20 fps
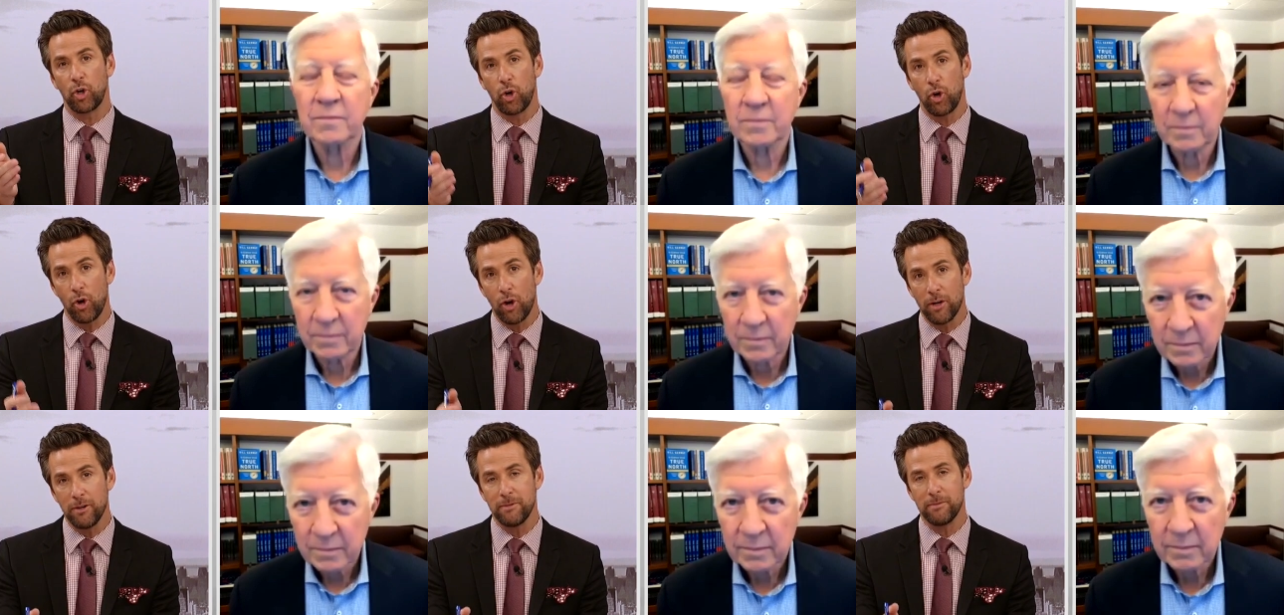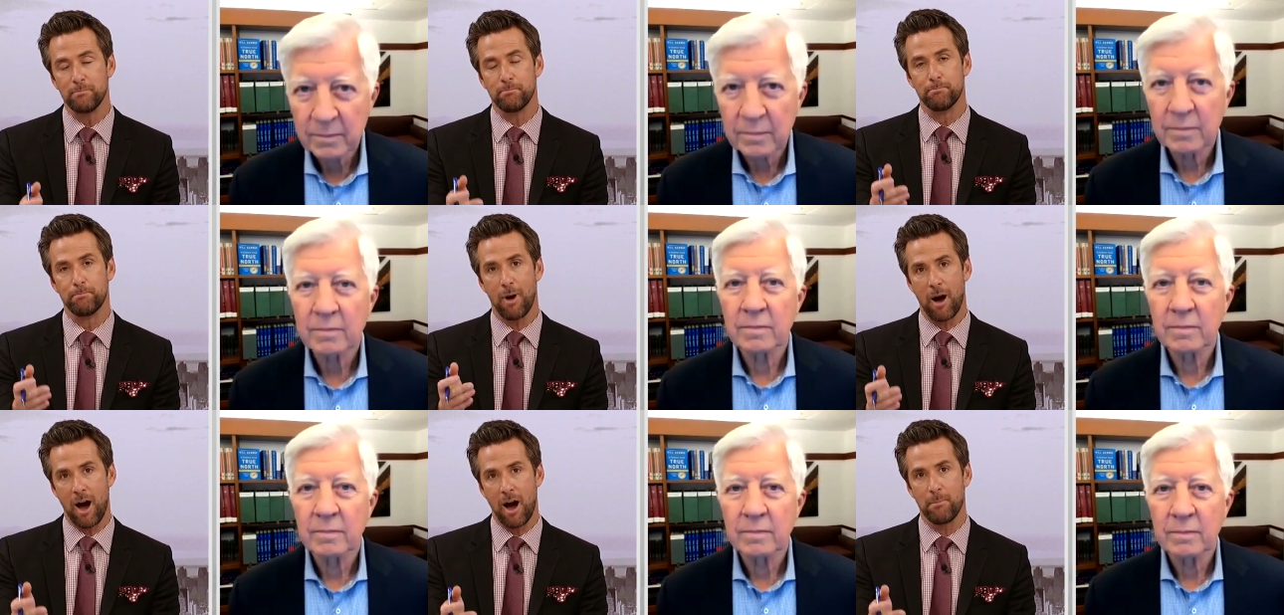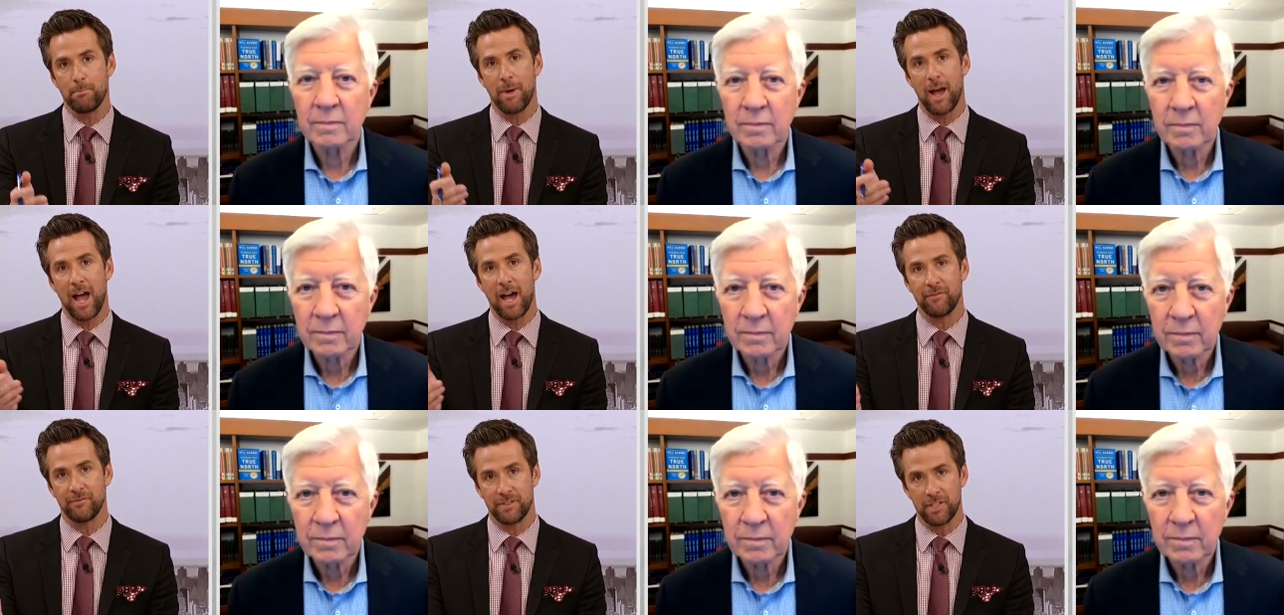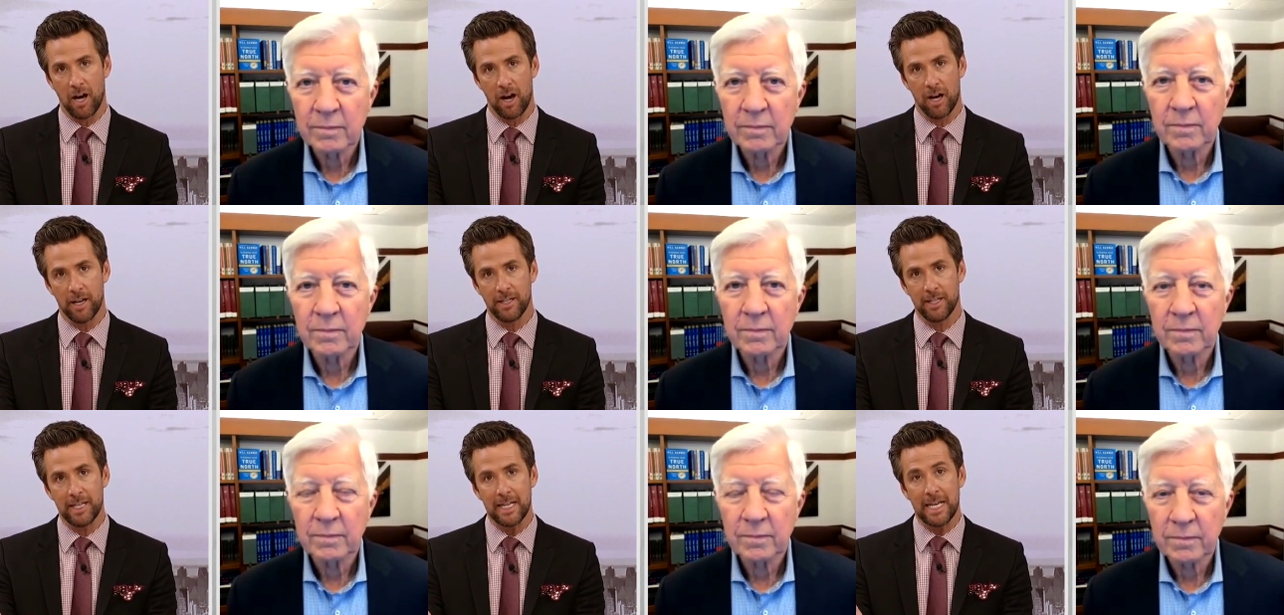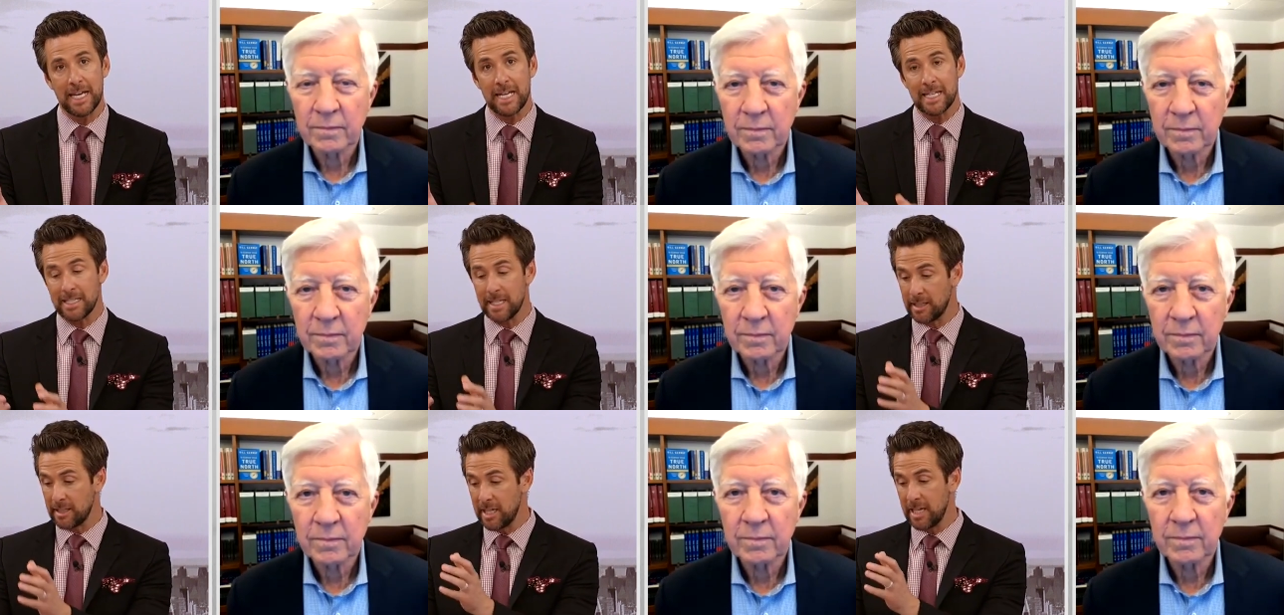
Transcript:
Speaker 1: could bob have done to